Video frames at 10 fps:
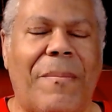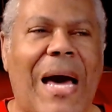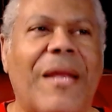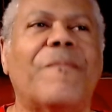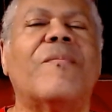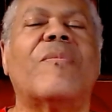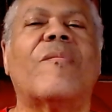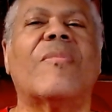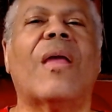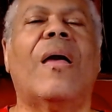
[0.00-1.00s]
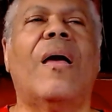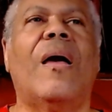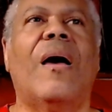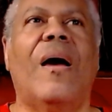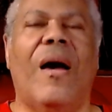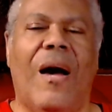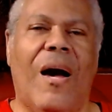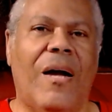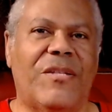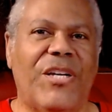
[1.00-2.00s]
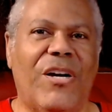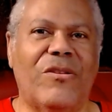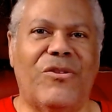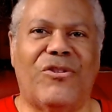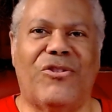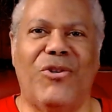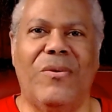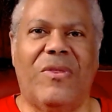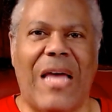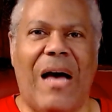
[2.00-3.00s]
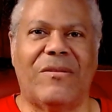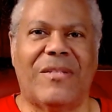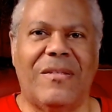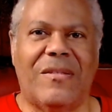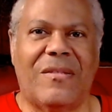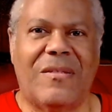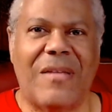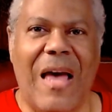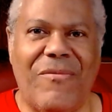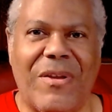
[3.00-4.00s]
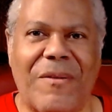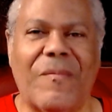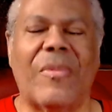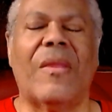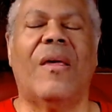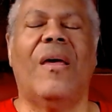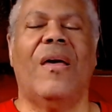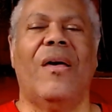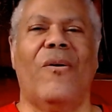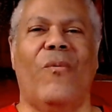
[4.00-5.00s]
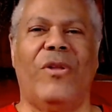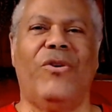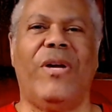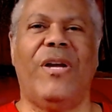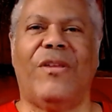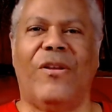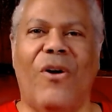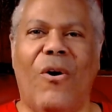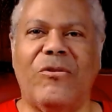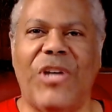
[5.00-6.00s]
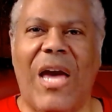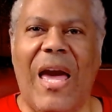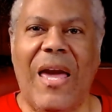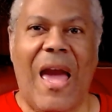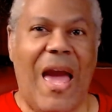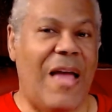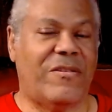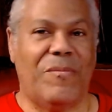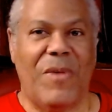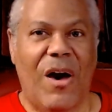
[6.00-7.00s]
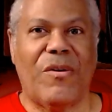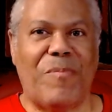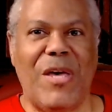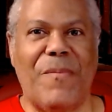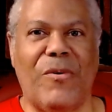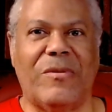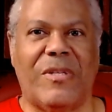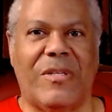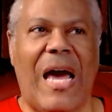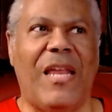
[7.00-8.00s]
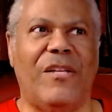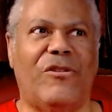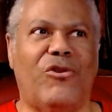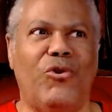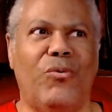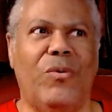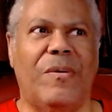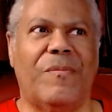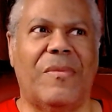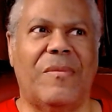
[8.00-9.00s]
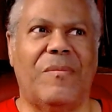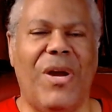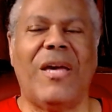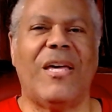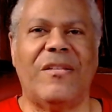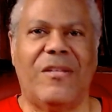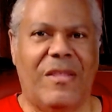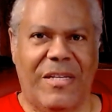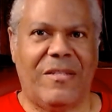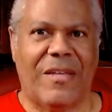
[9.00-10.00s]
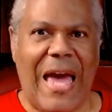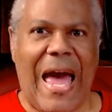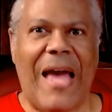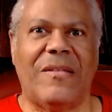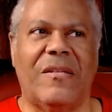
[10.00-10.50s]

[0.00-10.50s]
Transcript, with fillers: it. Until 2007. When you hear that OJ and some other people decided to break into this guy's